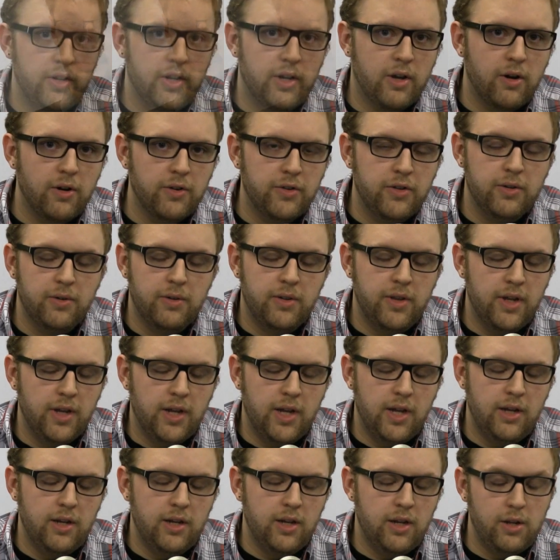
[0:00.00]
also
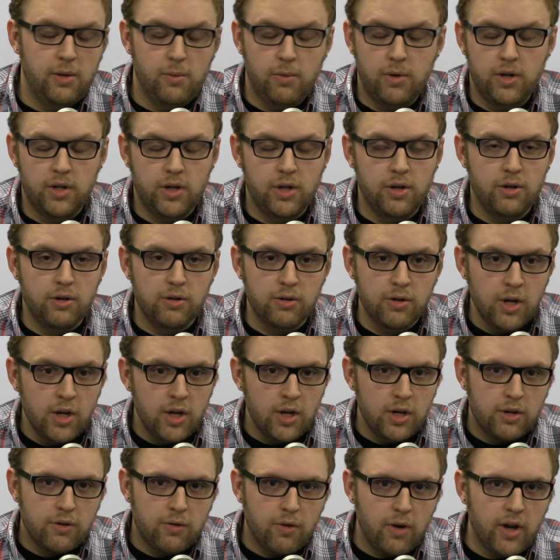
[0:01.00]
thinking that you want to go
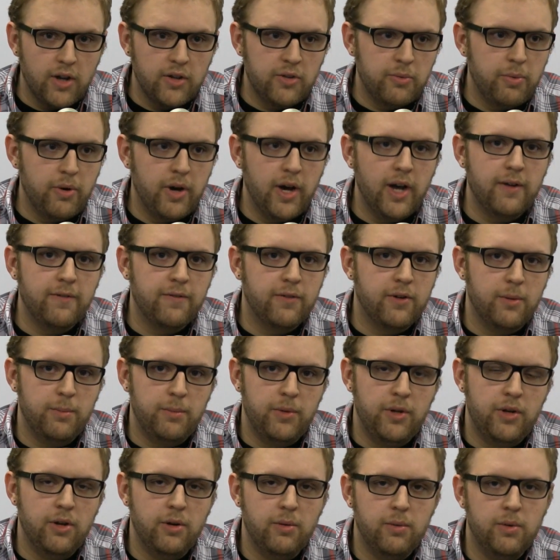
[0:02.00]
cross-platform.
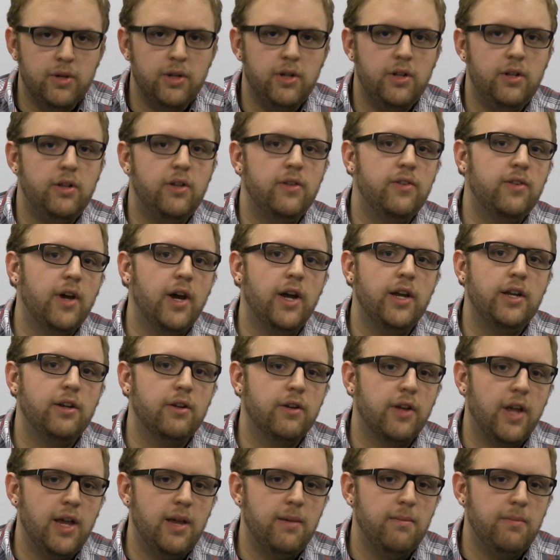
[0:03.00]
You don't want to design your
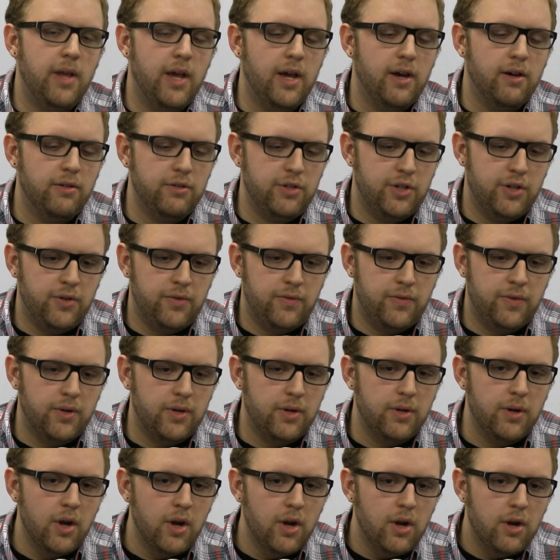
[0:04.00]
game now just
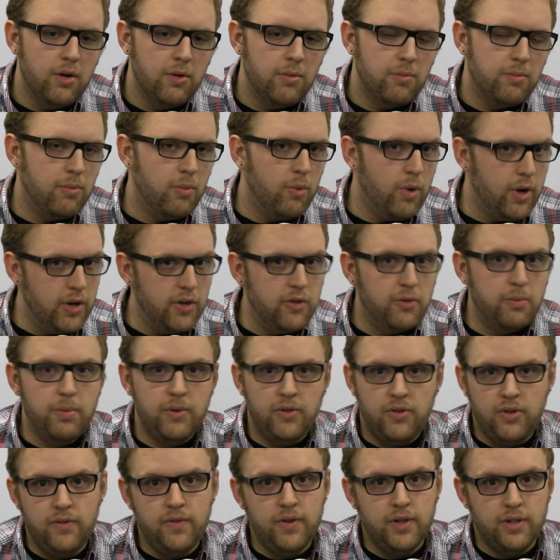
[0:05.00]
for one
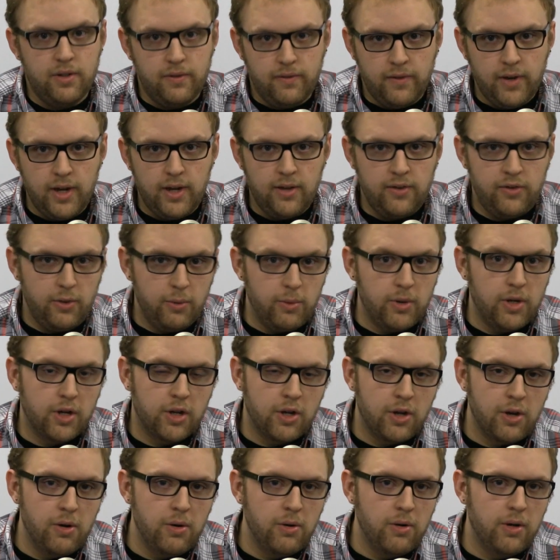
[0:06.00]
specific device. You want
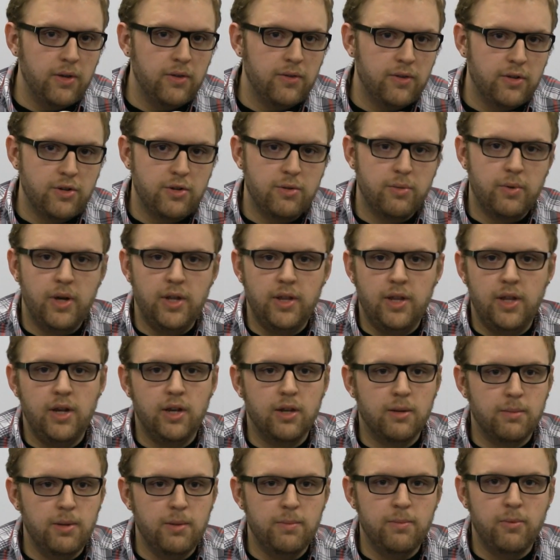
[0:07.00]
to code in such a way that it
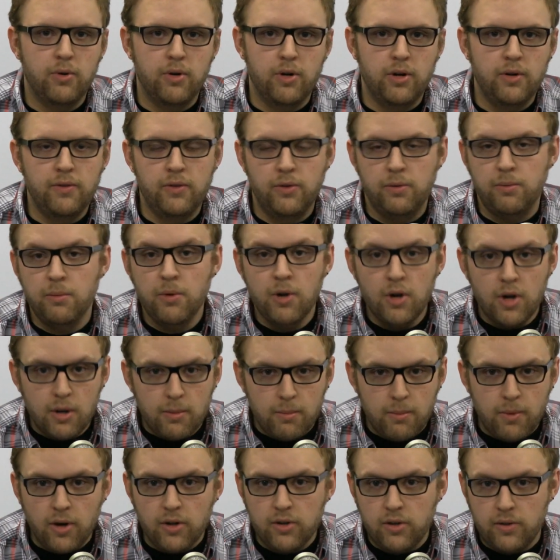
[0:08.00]
can be ported to
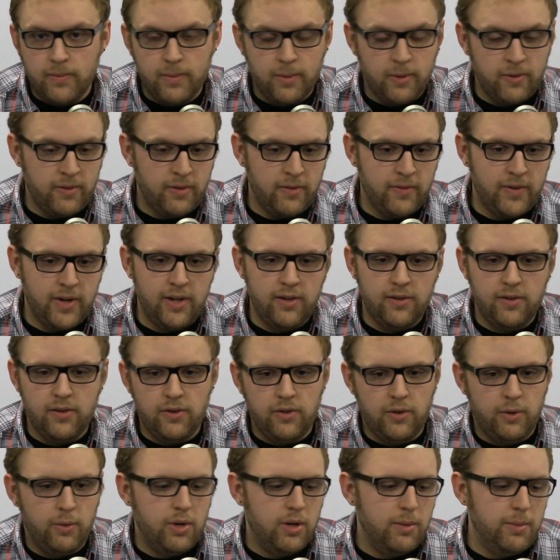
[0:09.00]
multiple devices.
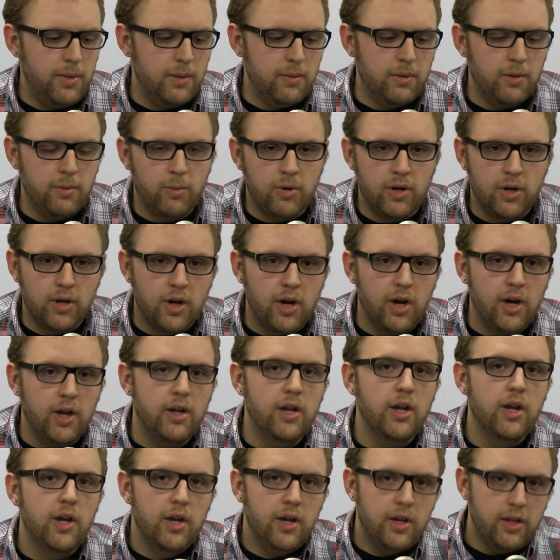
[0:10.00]
You want to be able to work on,
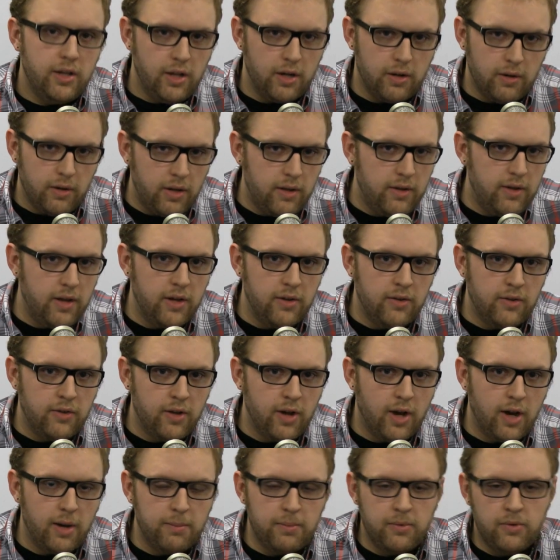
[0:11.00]
the
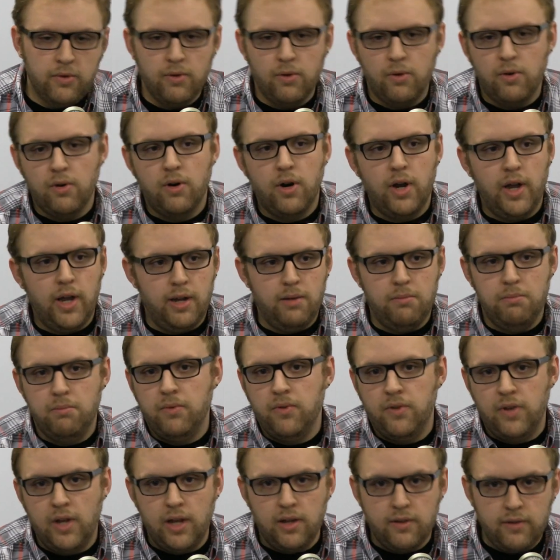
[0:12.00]
desktop store and
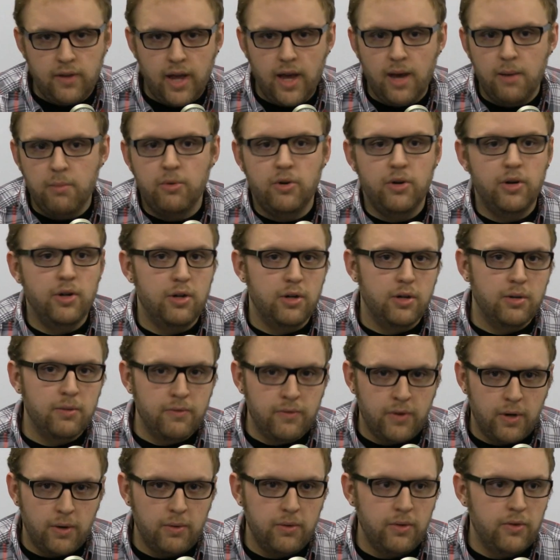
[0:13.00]
say a tablet or
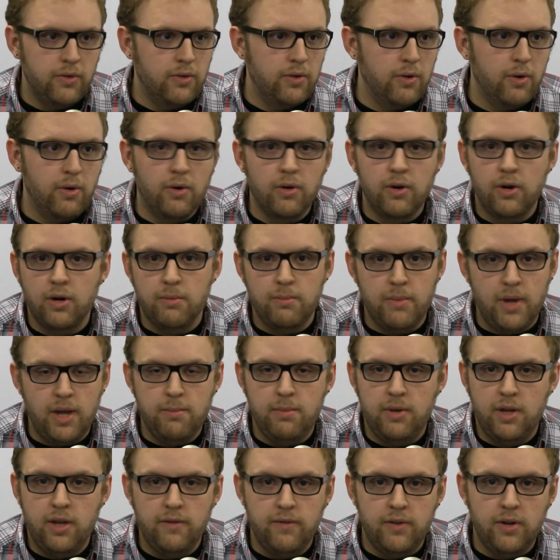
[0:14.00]
phone store or
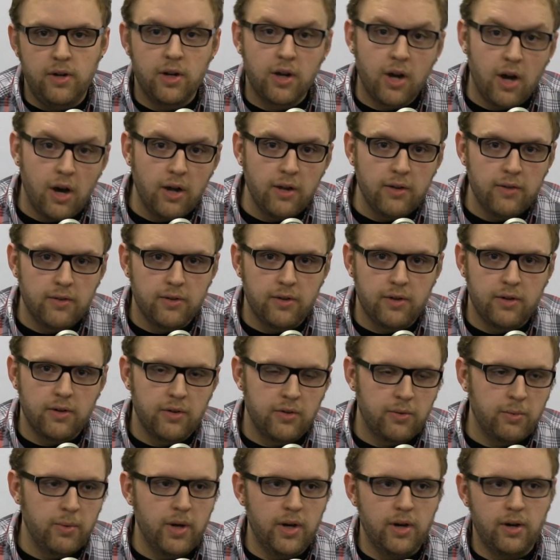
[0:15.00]
maybe even a console
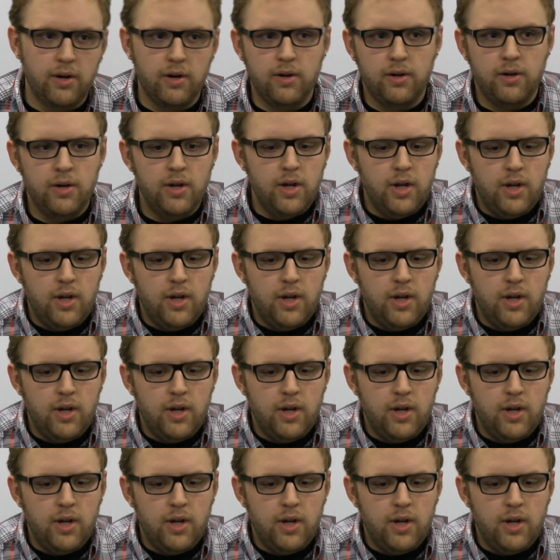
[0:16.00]
as well.